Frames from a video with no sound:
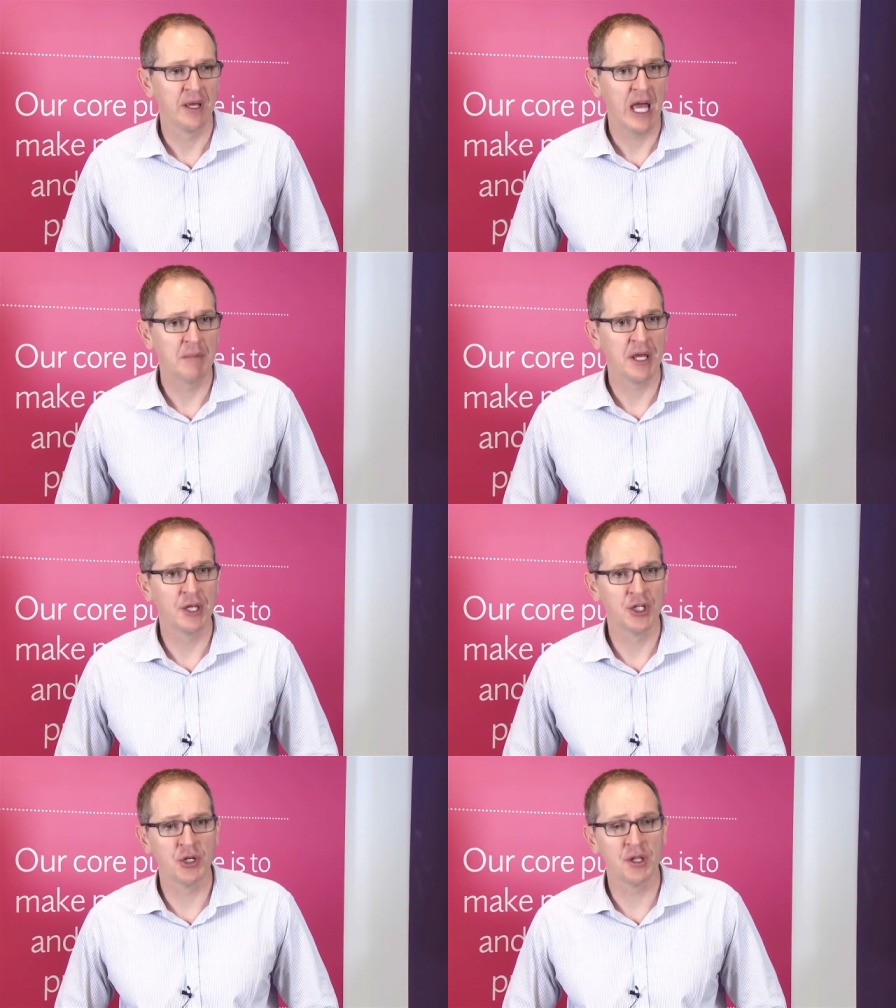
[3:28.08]
and
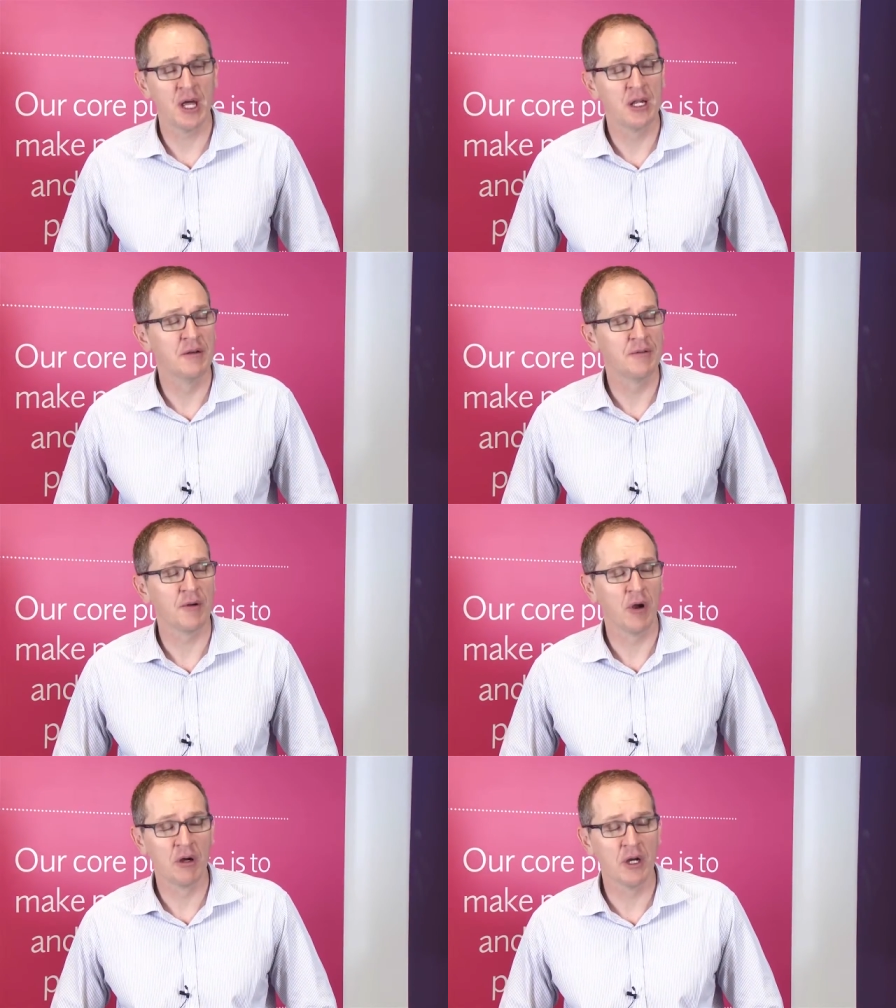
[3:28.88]
making sure they
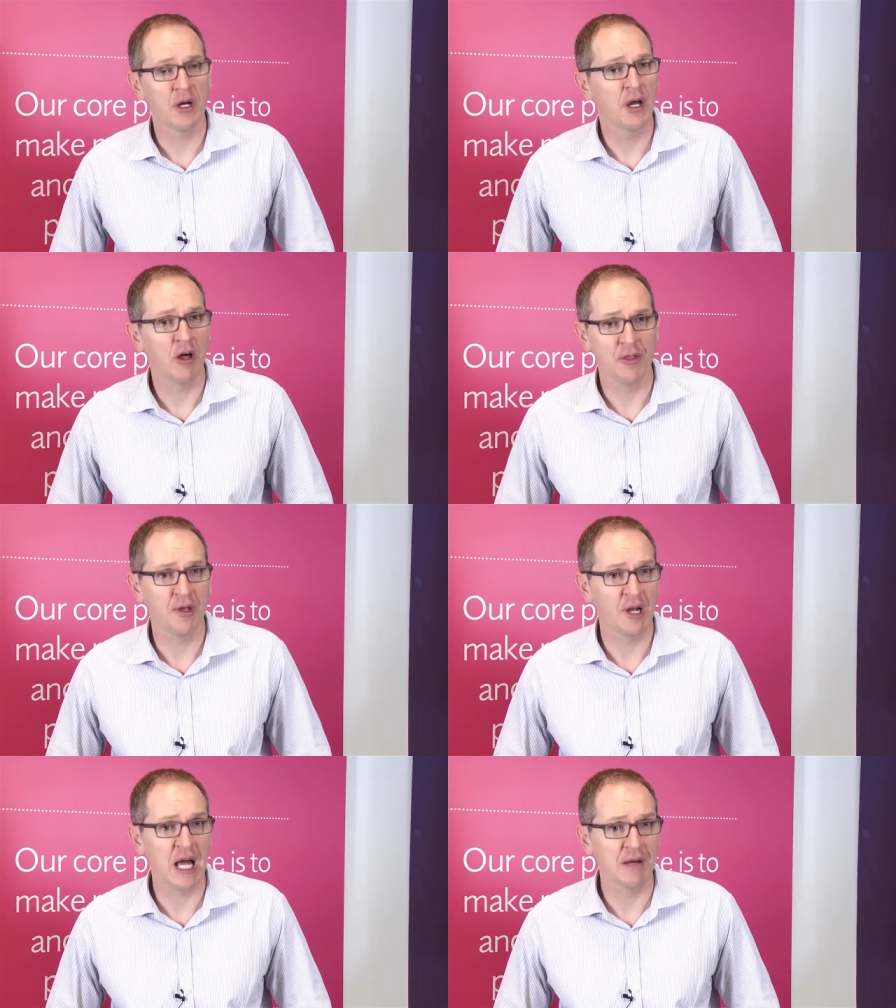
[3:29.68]
live longer,
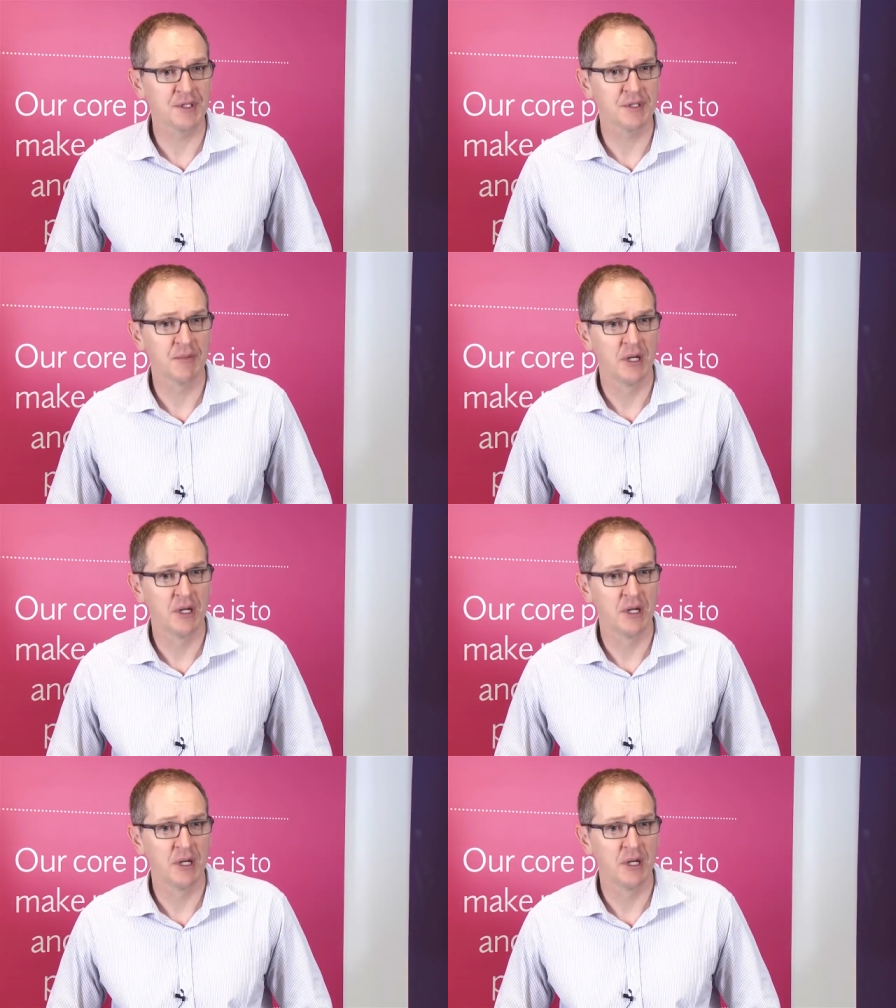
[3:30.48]
healthier lives.